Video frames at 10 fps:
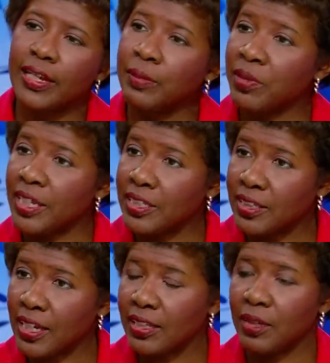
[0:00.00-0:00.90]
in
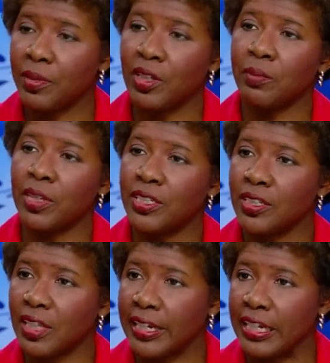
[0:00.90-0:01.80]
places like Libya, in
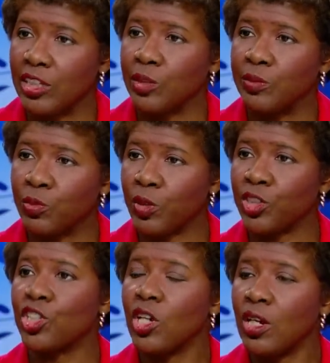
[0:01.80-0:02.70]
places like Egypt, in
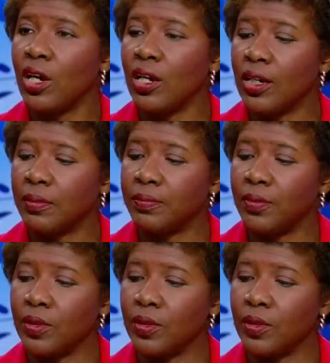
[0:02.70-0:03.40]
which uh,